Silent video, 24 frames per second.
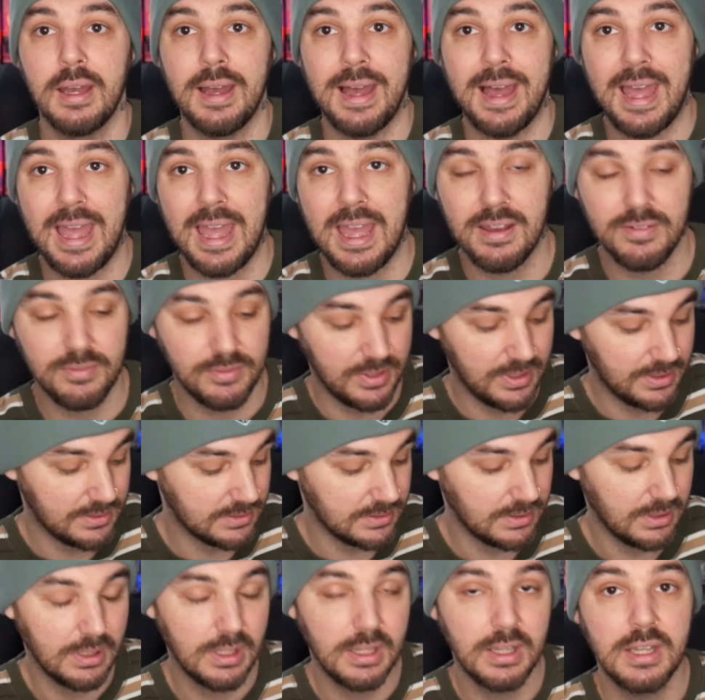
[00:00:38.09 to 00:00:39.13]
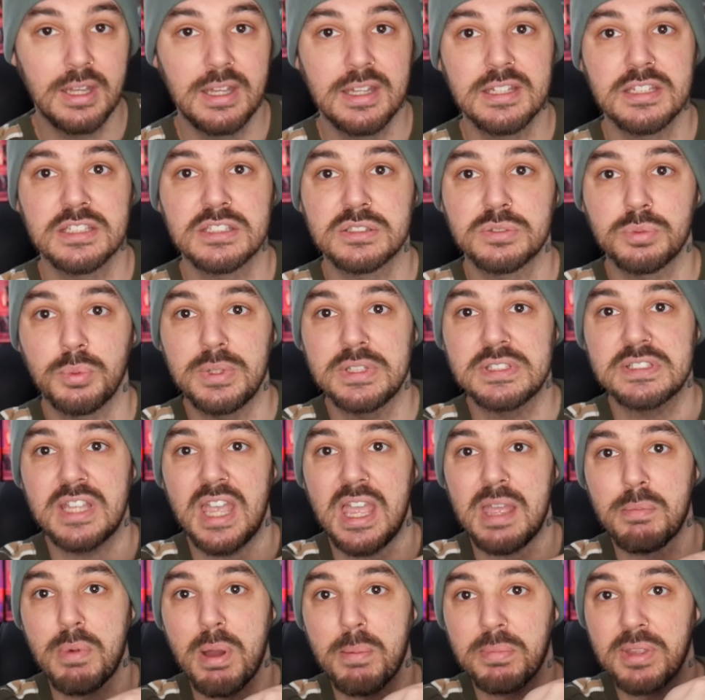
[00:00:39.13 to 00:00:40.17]
I have this Switch
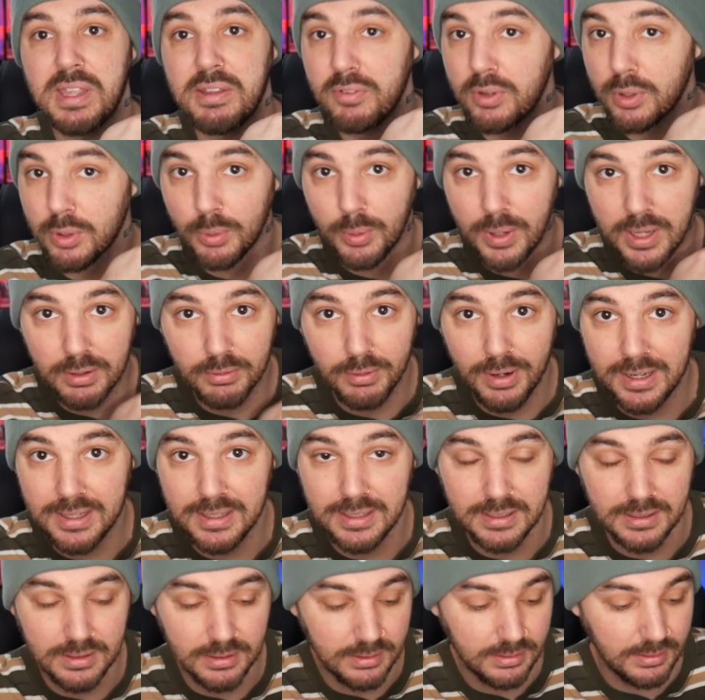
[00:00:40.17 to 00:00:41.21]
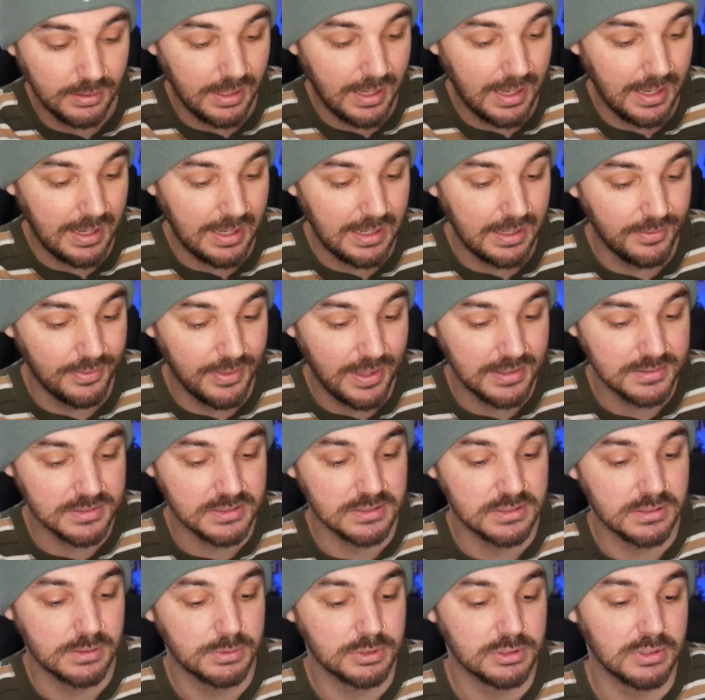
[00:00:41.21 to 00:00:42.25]
game I'm giving away right here at
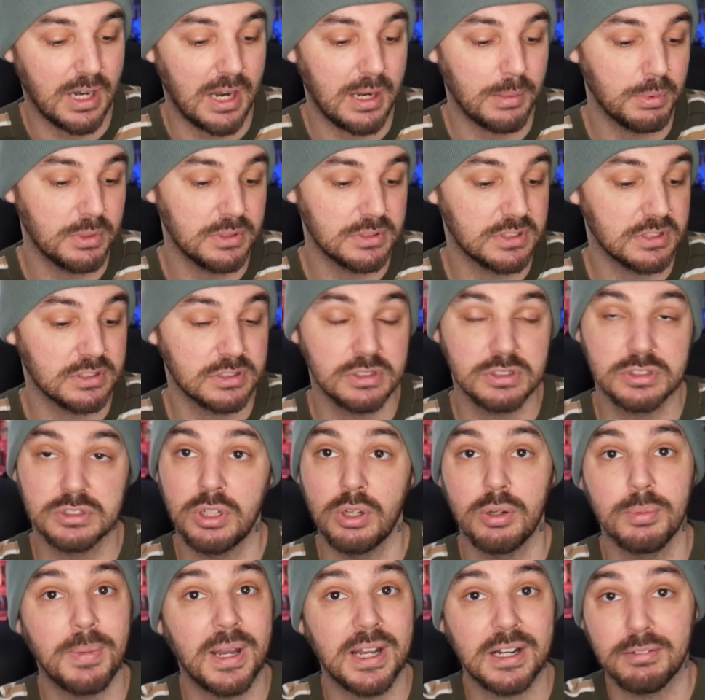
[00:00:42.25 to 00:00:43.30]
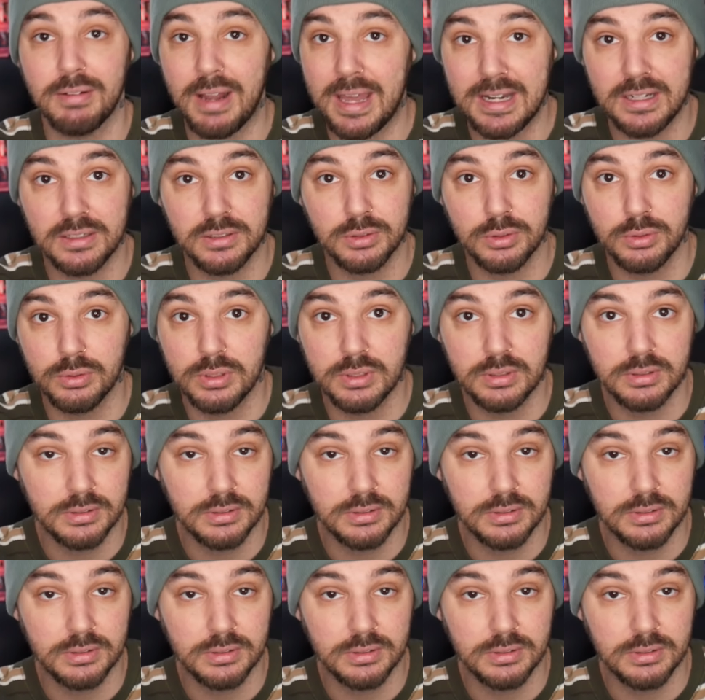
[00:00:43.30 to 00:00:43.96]
8,000 subscribers just to show my gratitude,